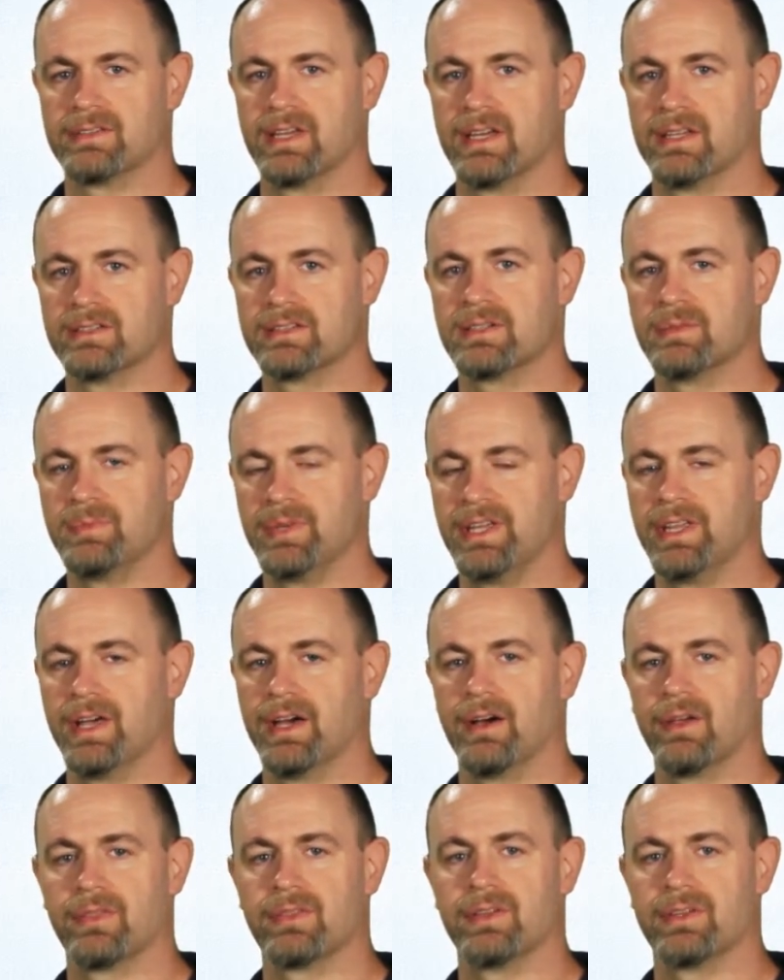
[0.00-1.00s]
tends to be the
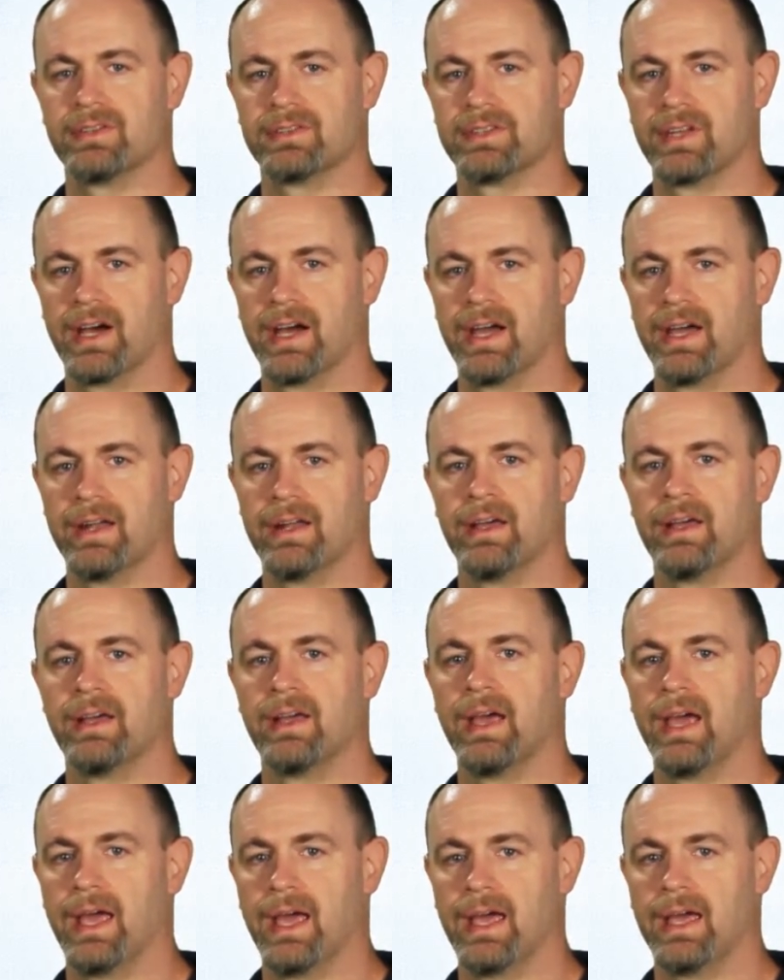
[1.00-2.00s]
healthiest diet
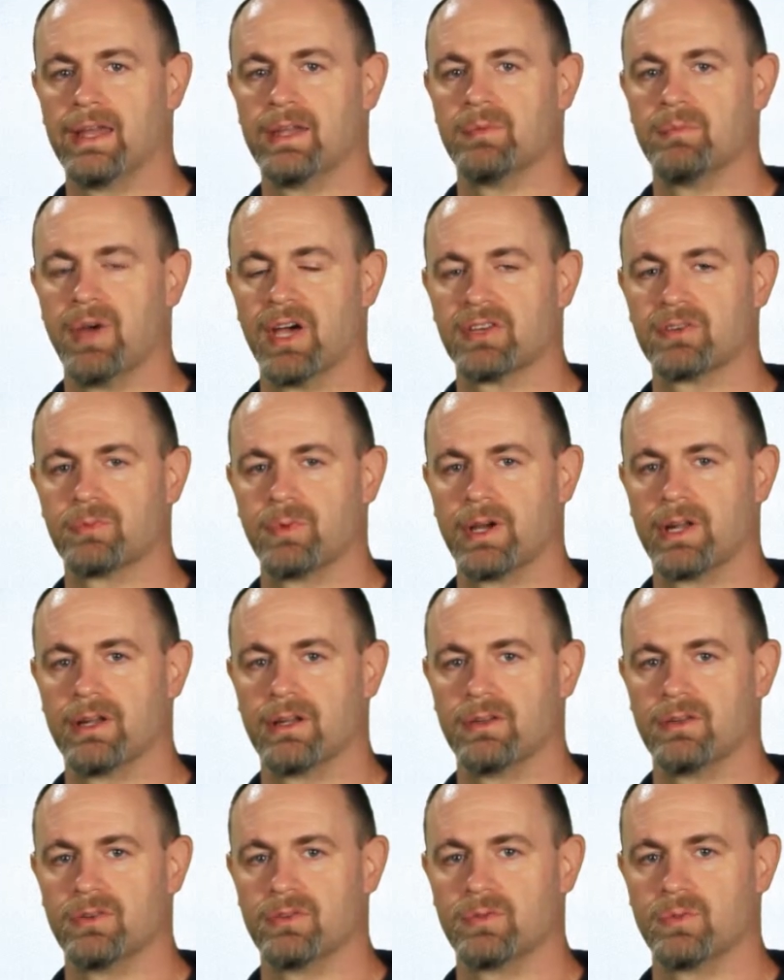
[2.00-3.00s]
and the best way to
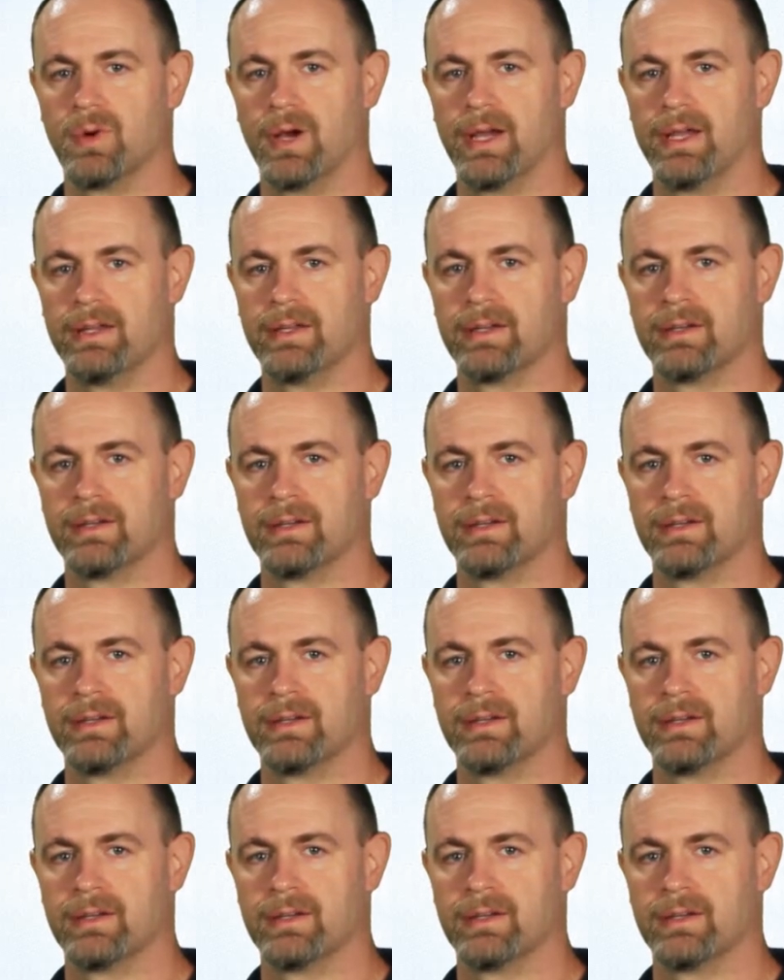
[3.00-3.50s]
lose weight.